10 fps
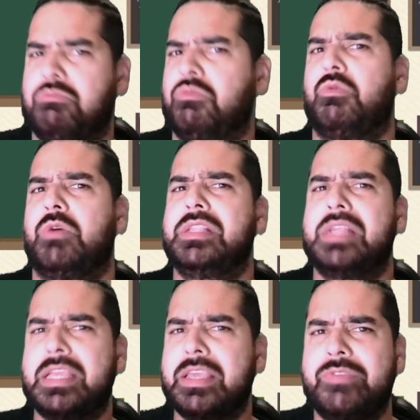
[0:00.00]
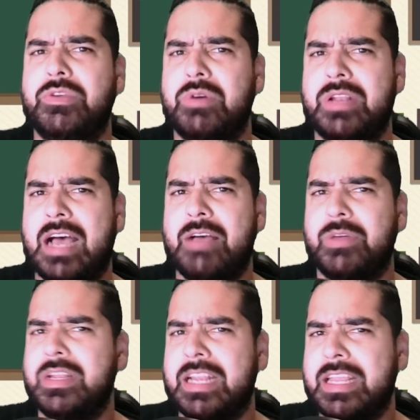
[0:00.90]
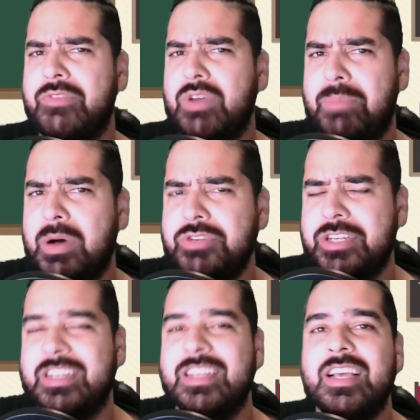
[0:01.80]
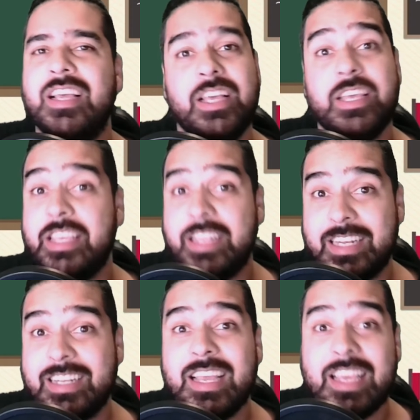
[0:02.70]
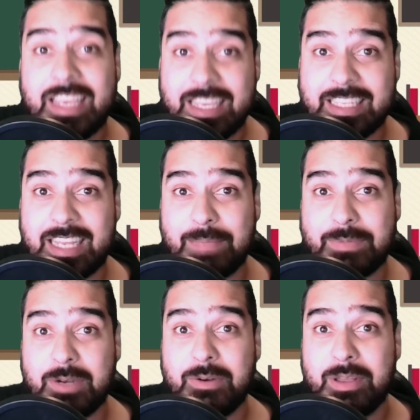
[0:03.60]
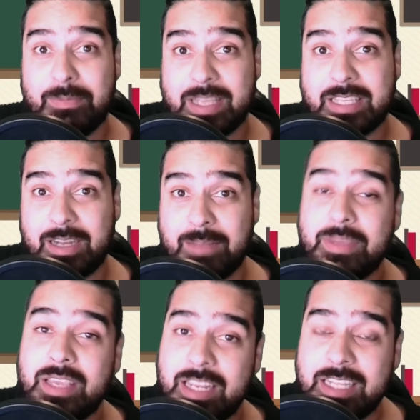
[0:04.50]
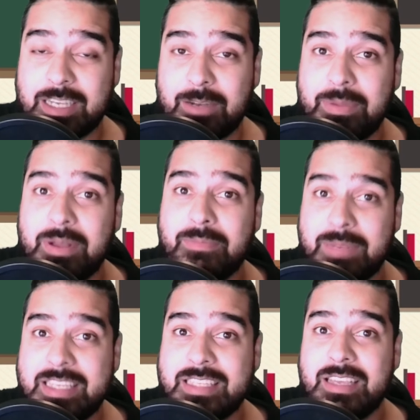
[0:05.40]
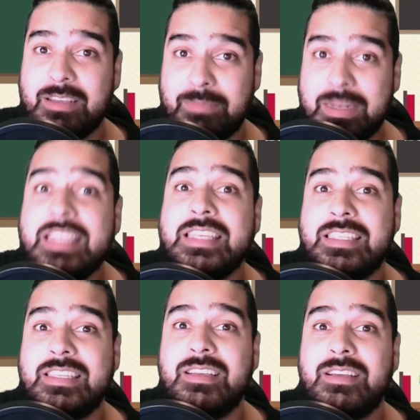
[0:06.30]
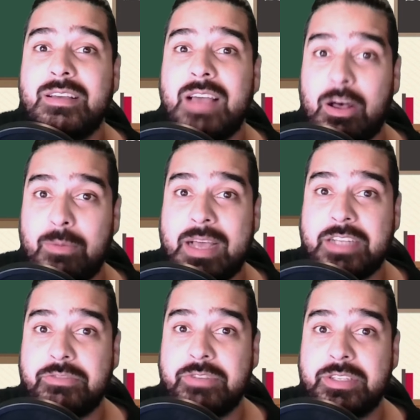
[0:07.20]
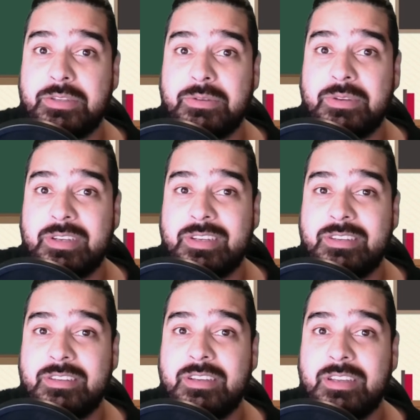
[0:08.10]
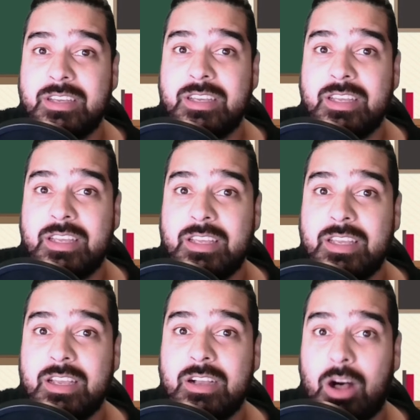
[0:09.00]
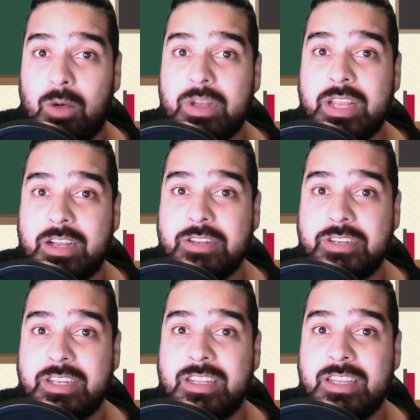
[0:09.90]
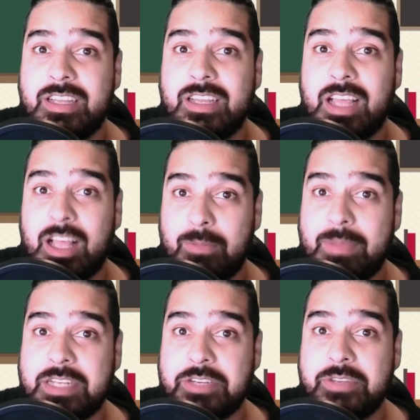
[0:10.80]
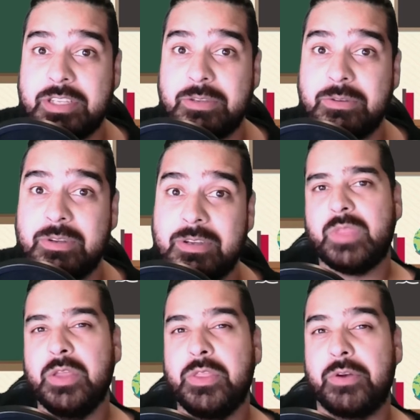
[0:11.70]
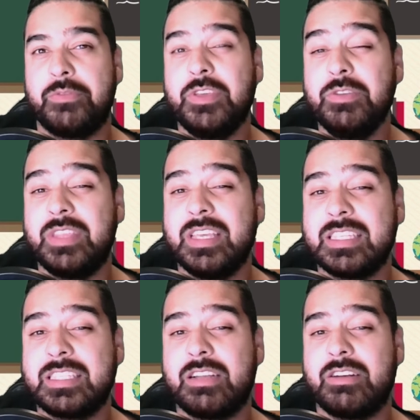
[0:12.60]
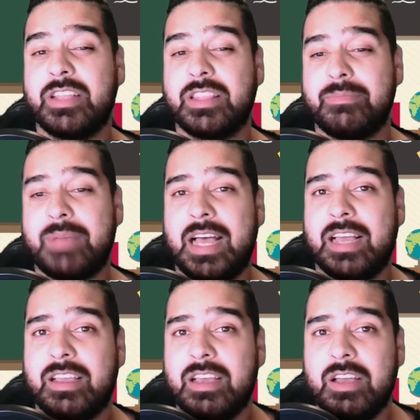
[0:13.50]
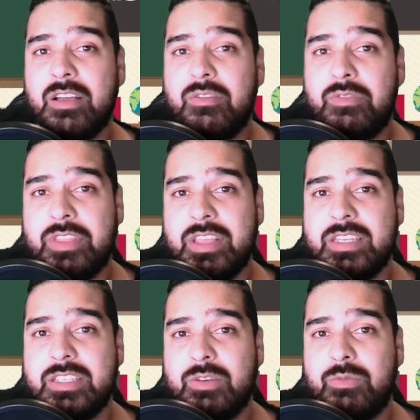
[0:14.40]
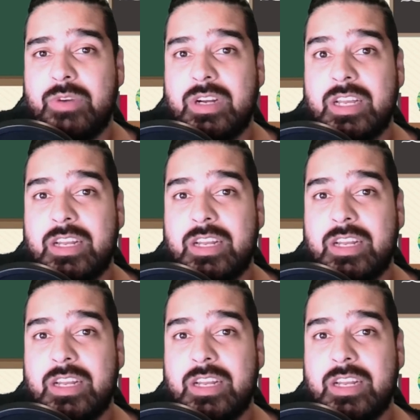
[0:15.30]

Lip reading: when did I give you a potion? You didn't. He's a klepto, picked it up. He needs help. Please help Pachirisu. Call 1-800 help Pachirisu. There are a few things that are in the bag. For this, we're going